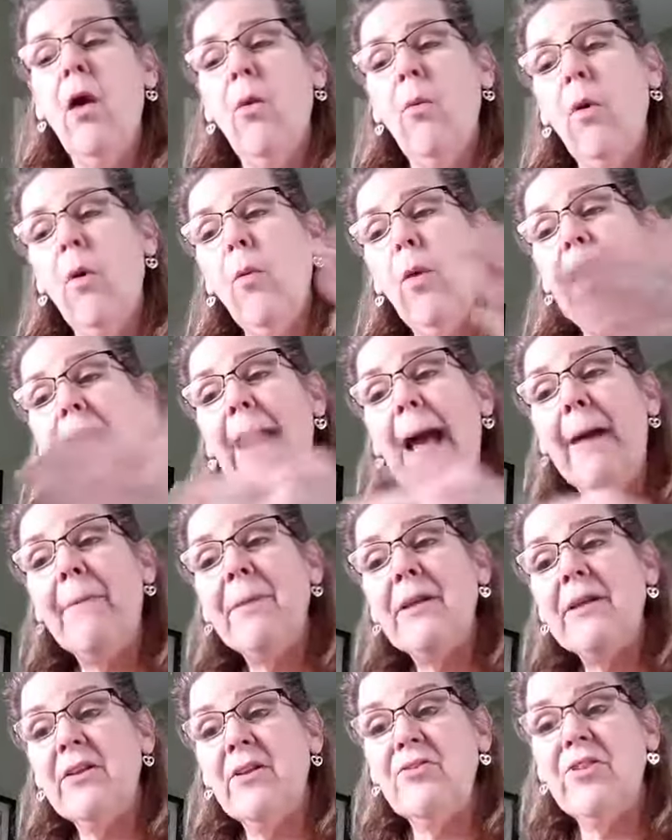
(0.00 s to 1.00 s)
Well, what
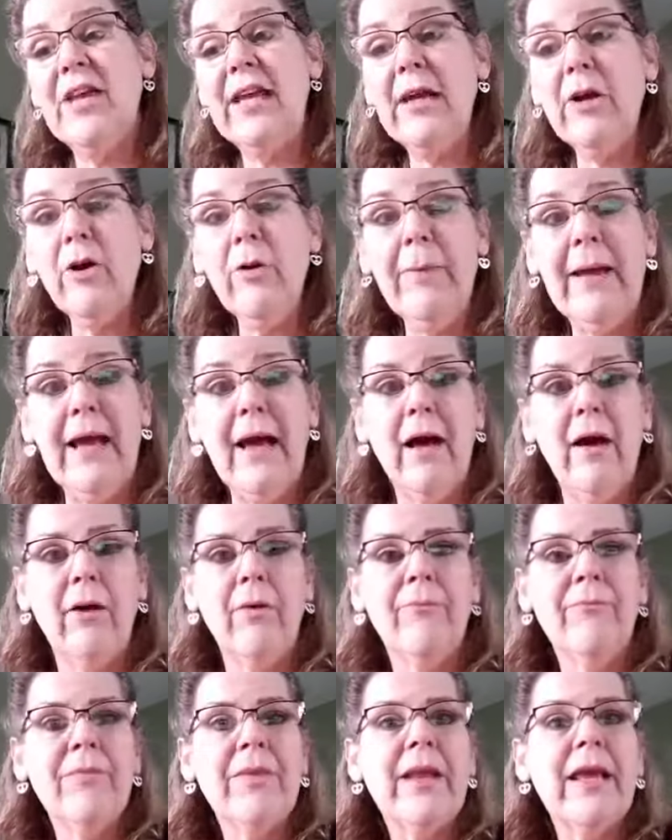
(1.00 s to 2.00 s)
happened to Tinkerbell
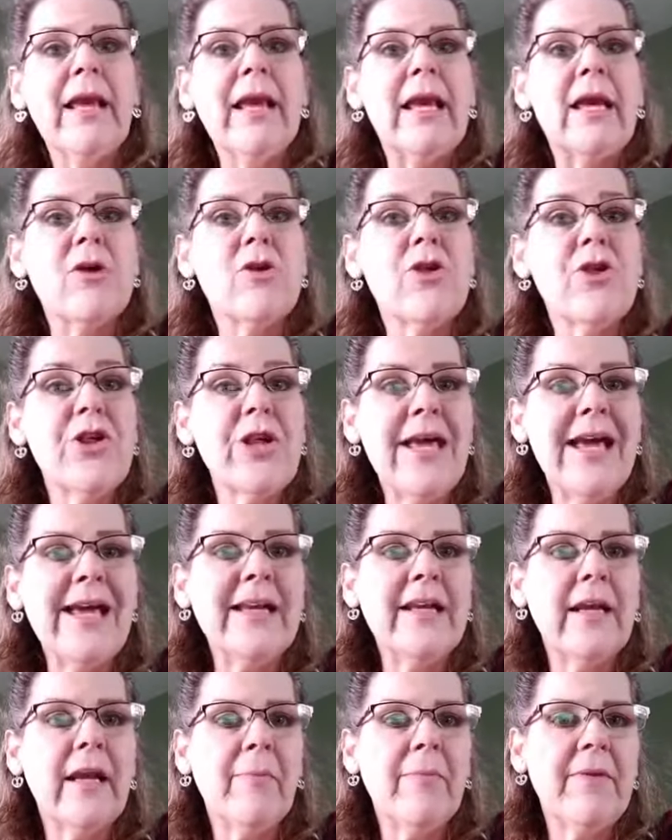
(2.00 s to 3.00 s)
is she
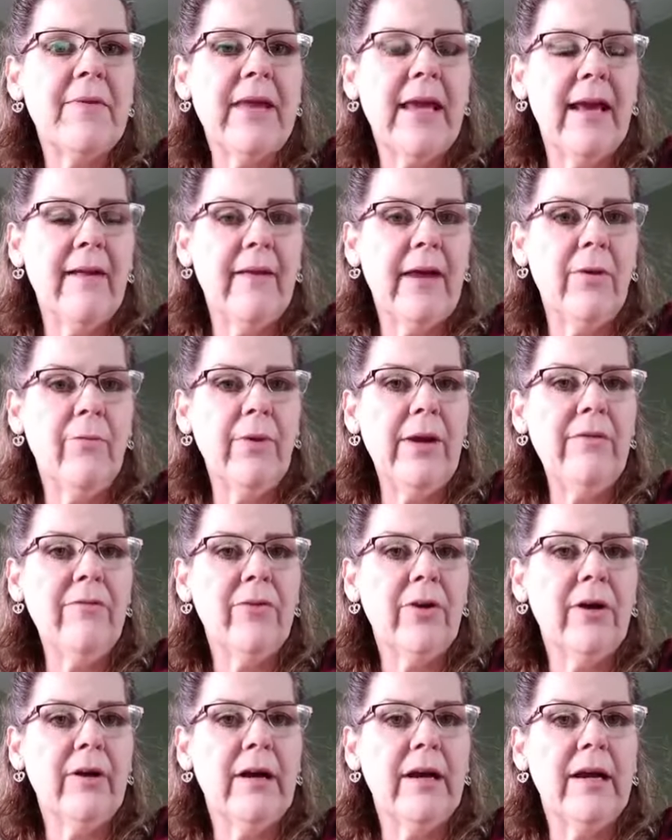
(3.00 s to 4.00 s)
ended up in the LA
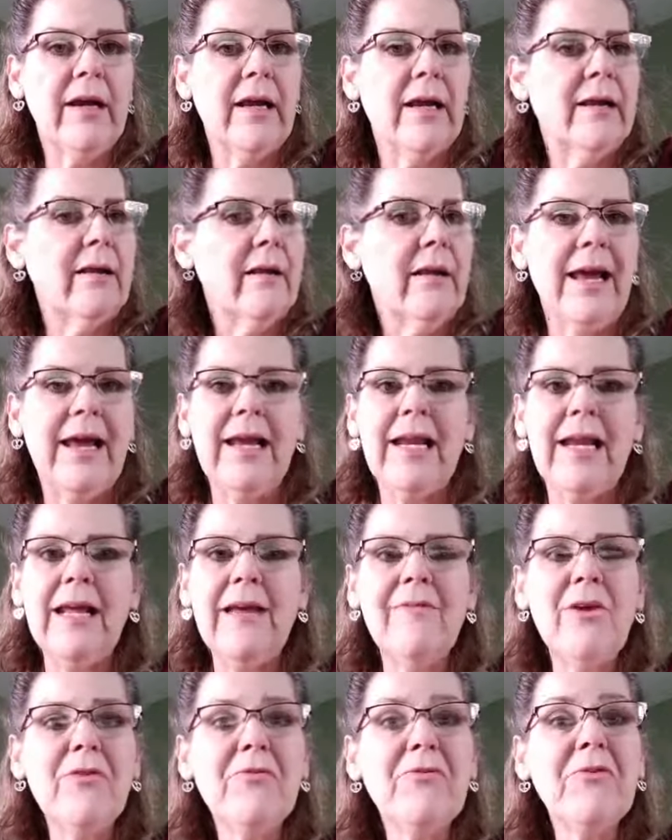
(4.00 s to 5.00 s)
River. And any
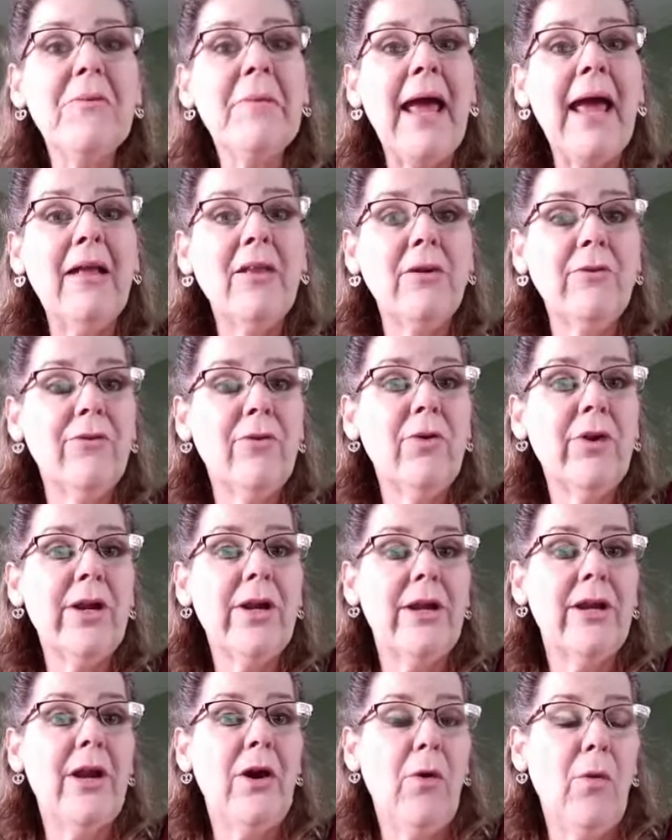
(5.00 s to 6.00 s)
of you from
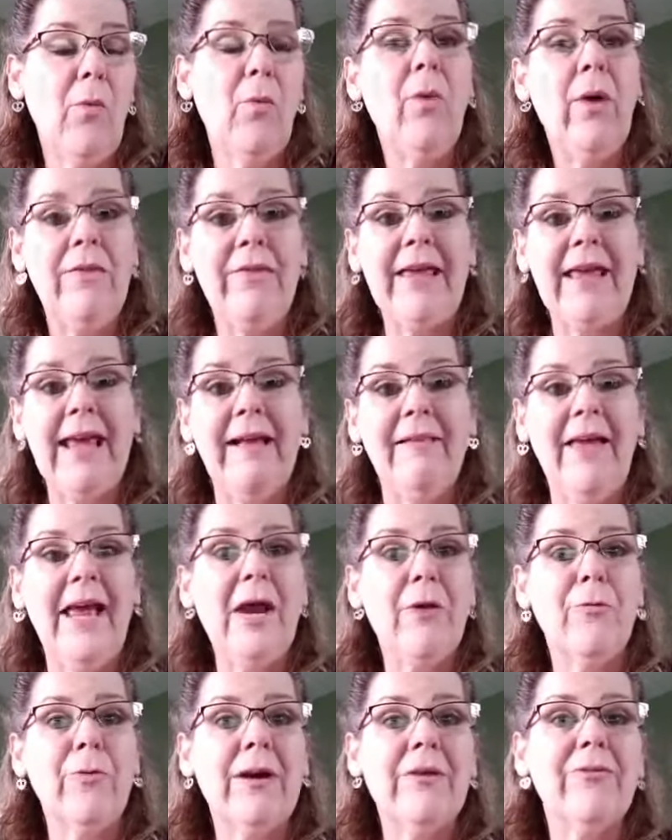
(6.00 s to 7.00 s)
California know what the
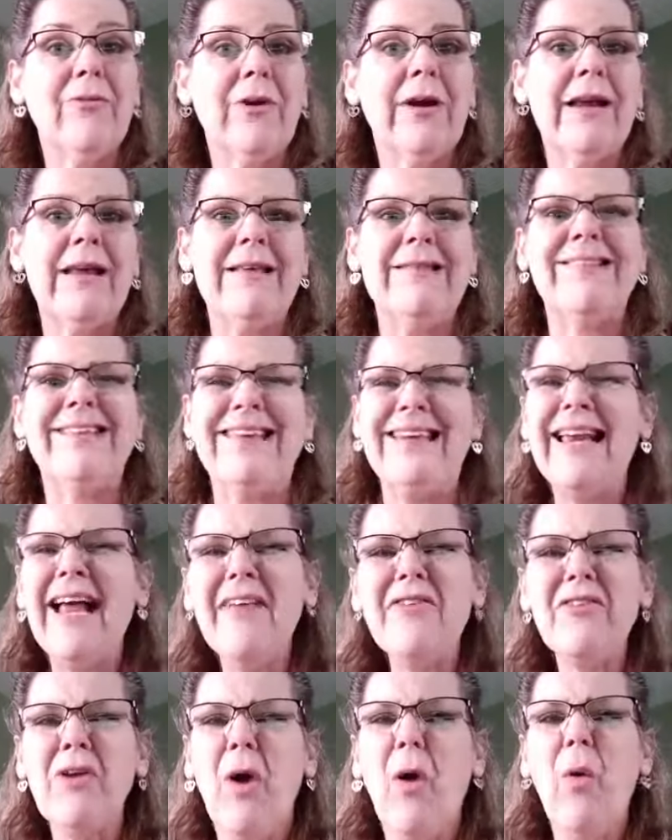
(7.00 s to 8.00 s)
LA River is. It
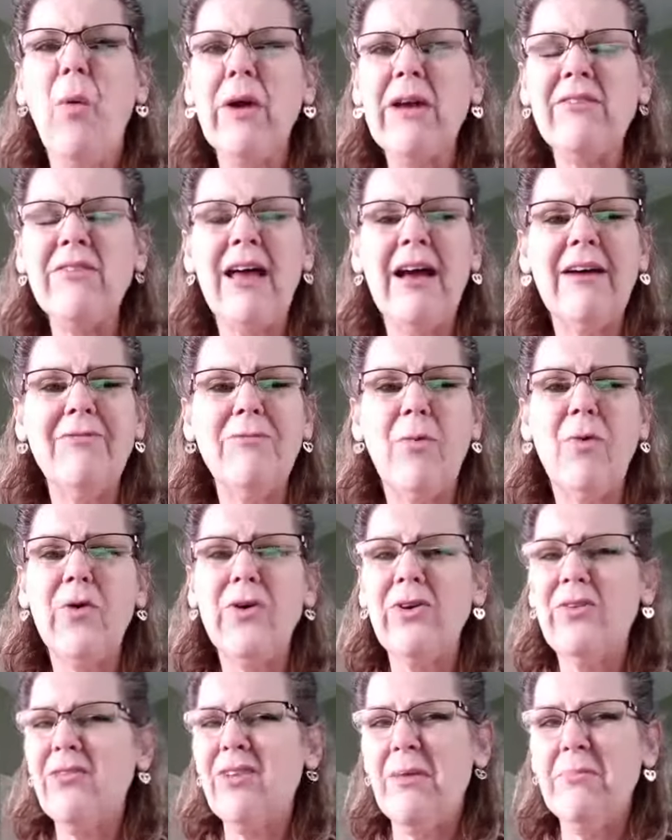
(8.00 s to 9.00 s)
doesn't always have
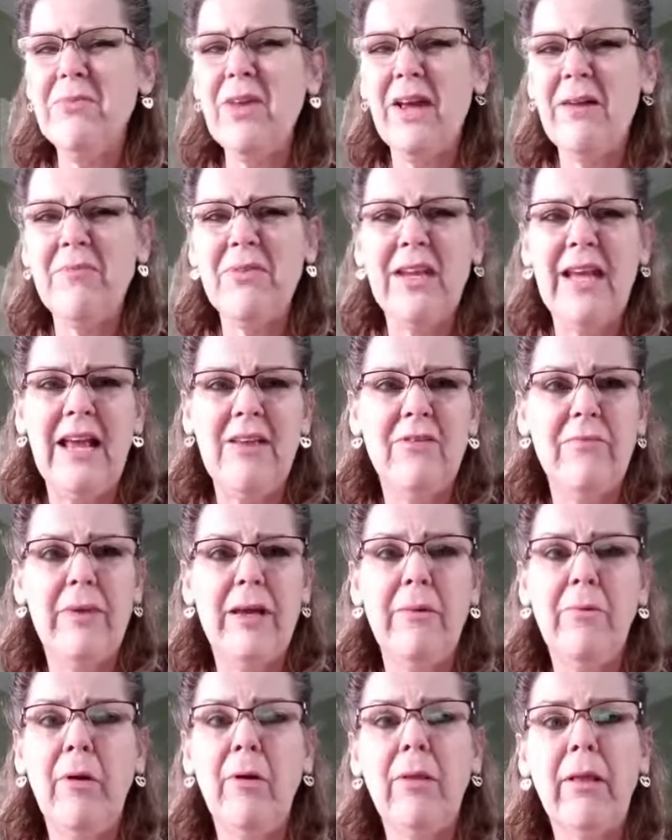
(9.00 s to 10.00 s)
water. Sometimes it has
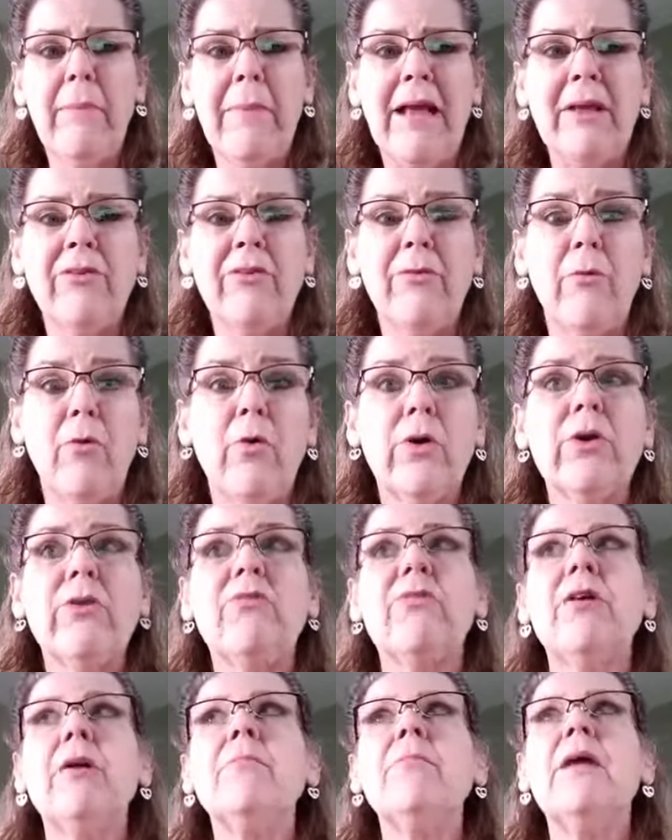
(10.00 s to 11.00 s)
minimal amounts of water.
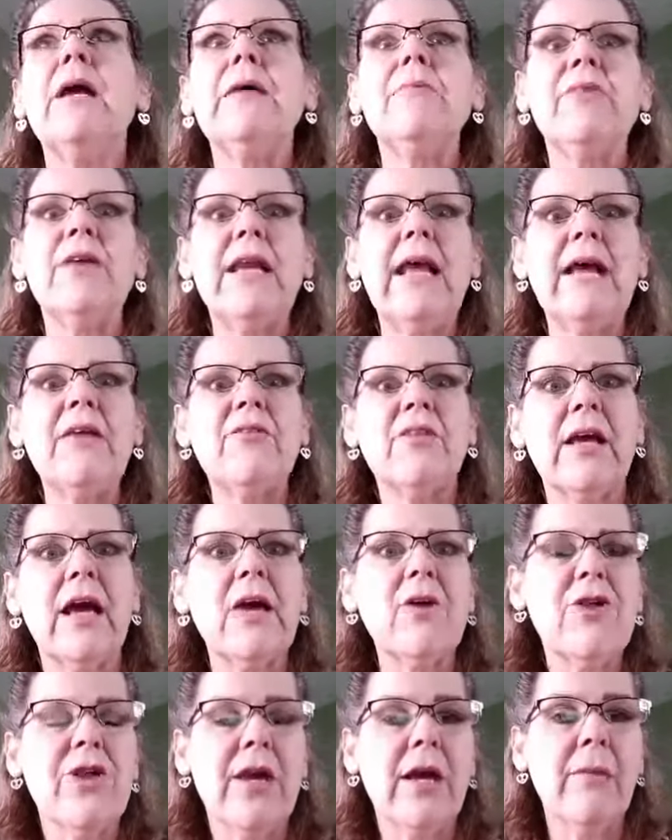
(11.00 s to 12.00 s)
Sometimes it has
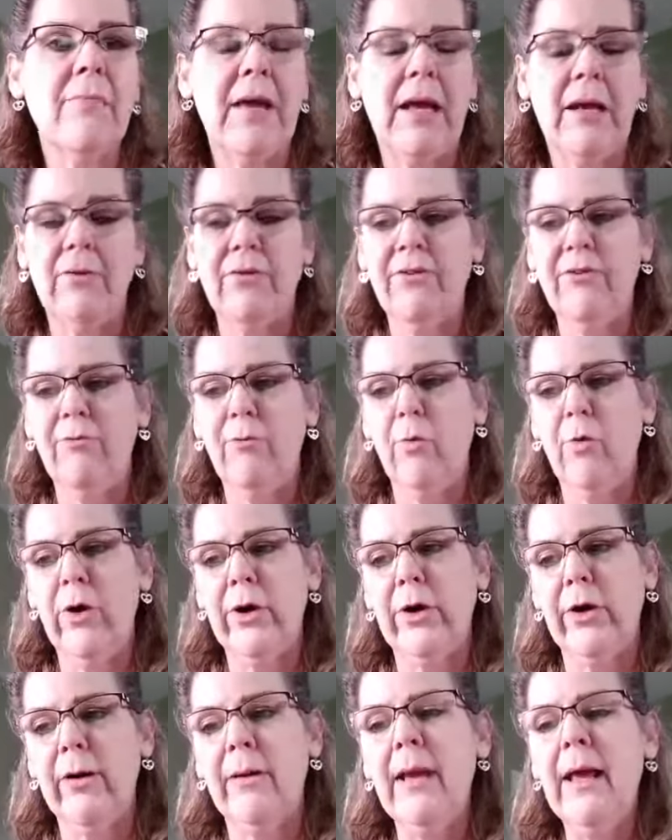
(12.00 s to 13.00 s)
gushing amounts of
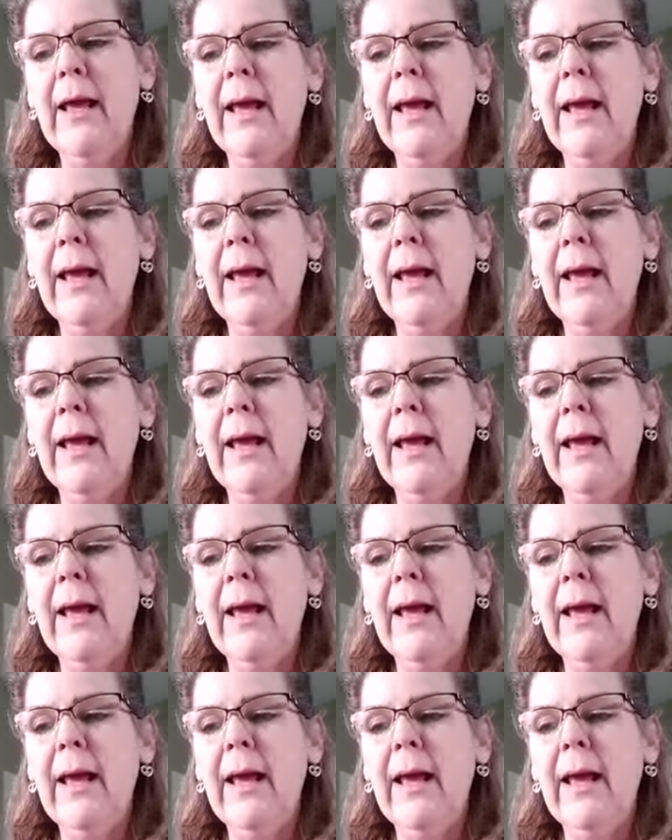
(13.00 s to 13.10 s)
water.